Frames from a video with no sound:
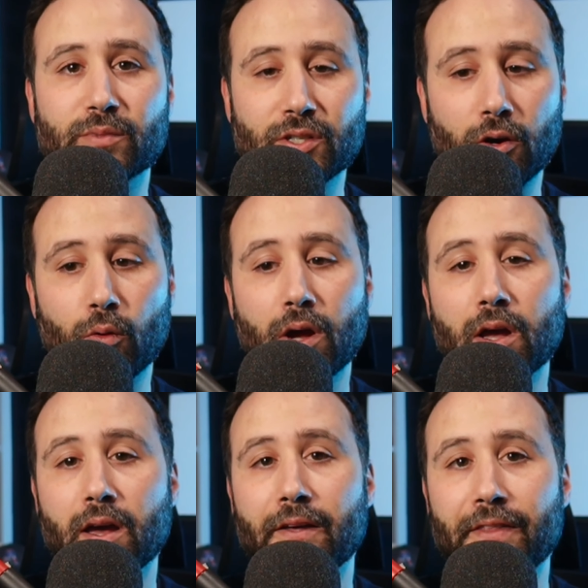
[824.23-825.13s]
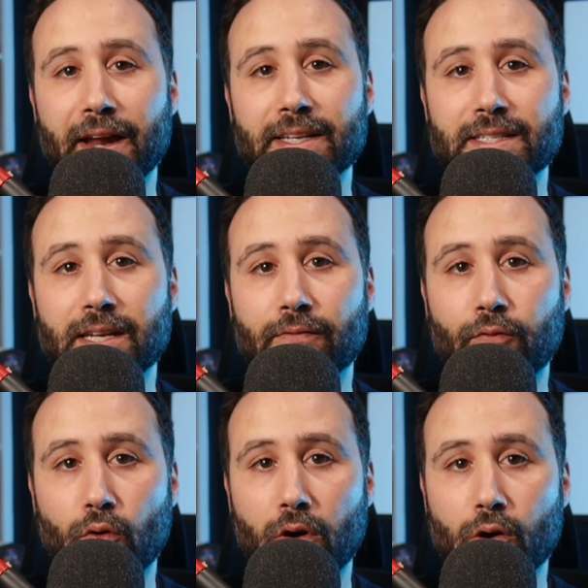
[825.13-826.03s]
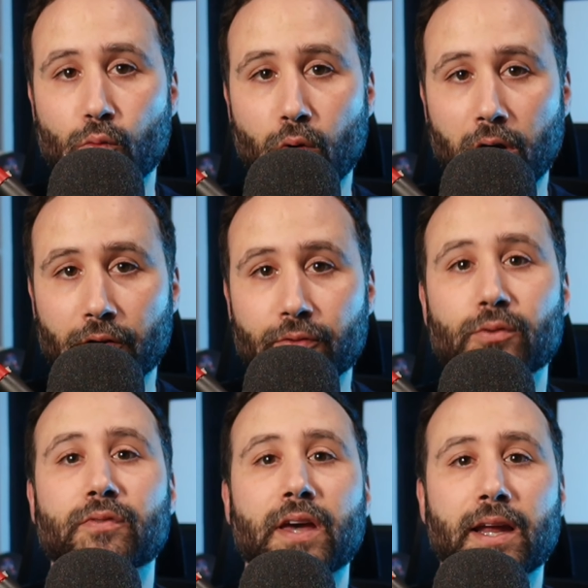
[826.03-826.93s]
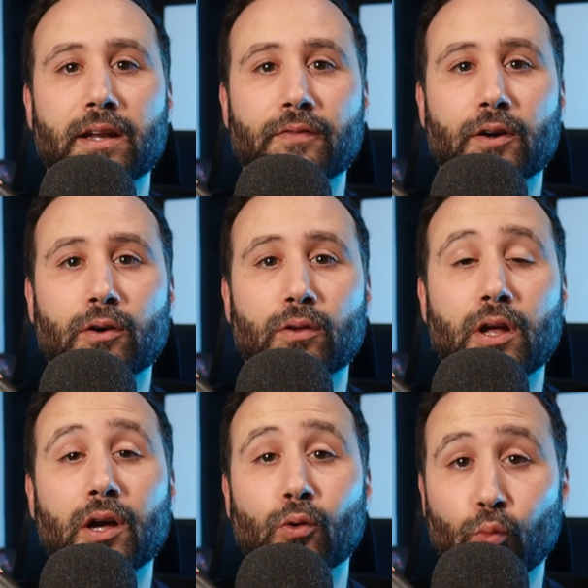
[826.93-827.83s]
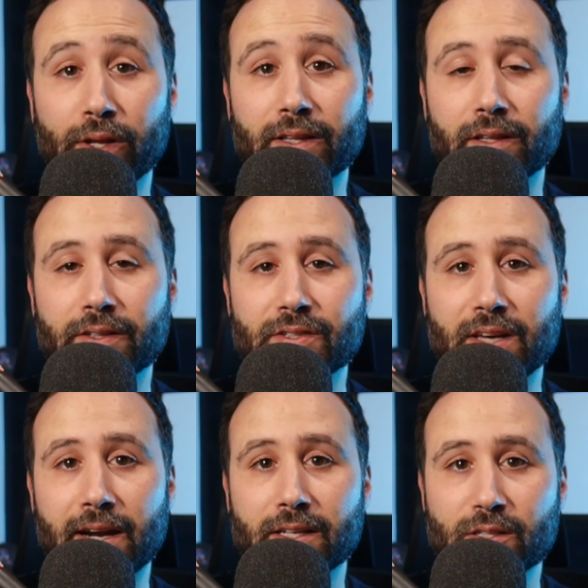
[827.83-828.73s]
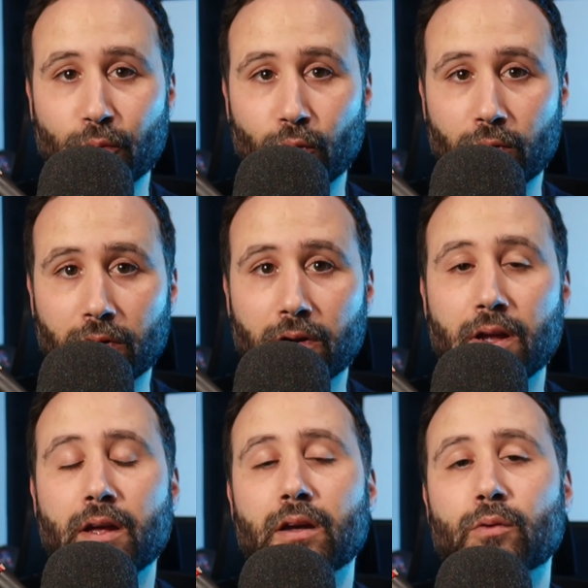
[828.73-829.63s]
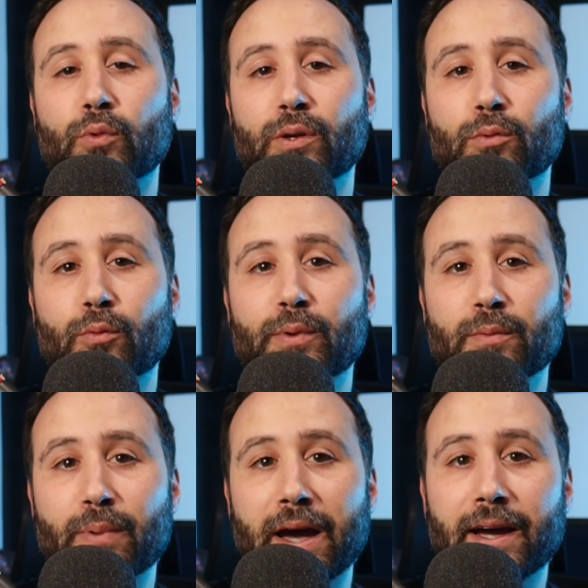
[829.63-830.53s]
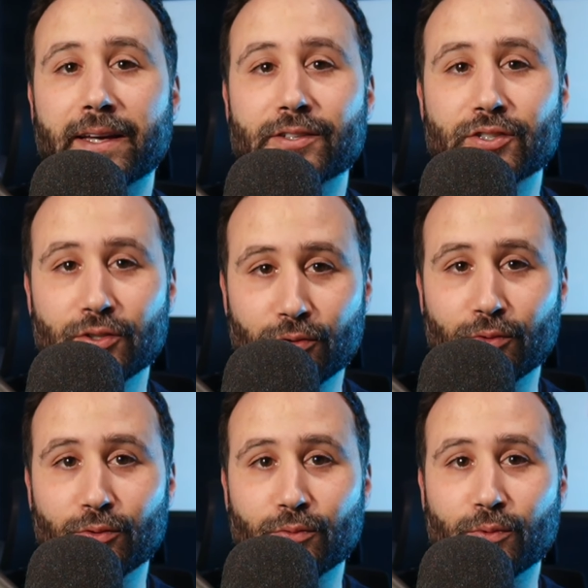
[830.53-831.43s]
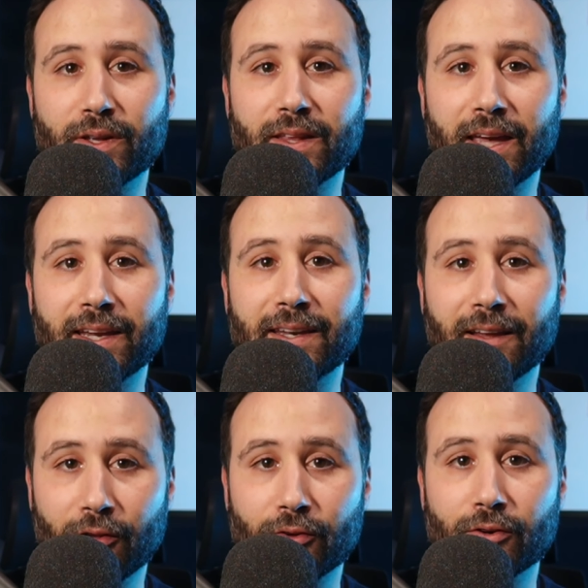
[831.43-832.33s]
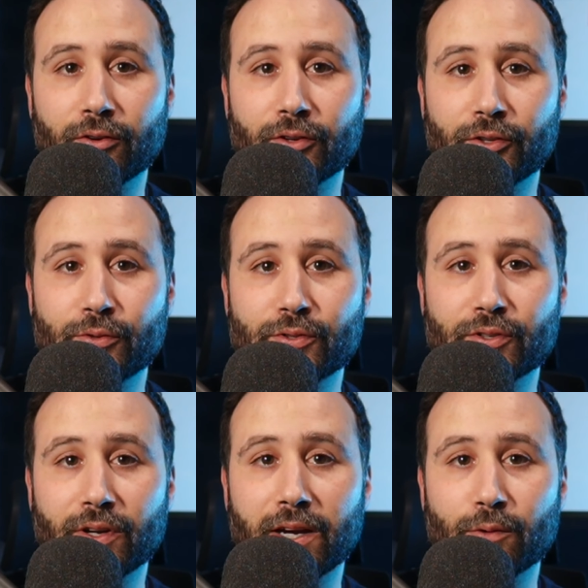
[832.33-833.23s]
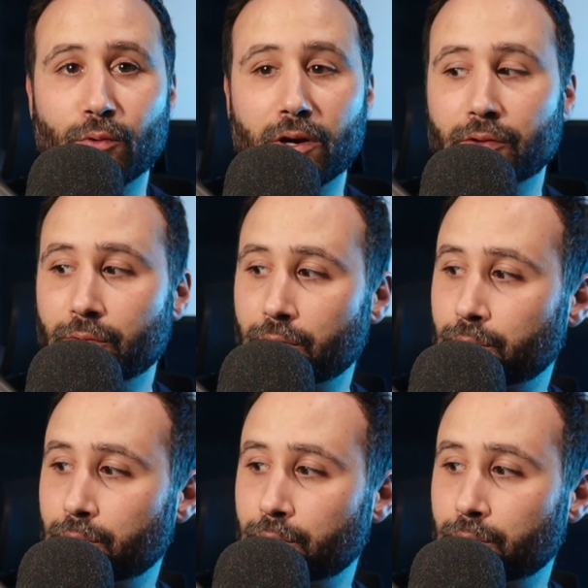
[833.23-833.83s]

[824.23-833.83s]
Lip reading: So that is it for our walkthrough of the NFL Weekly Stat Explorer. We will be back soon with another user guide walkthrough.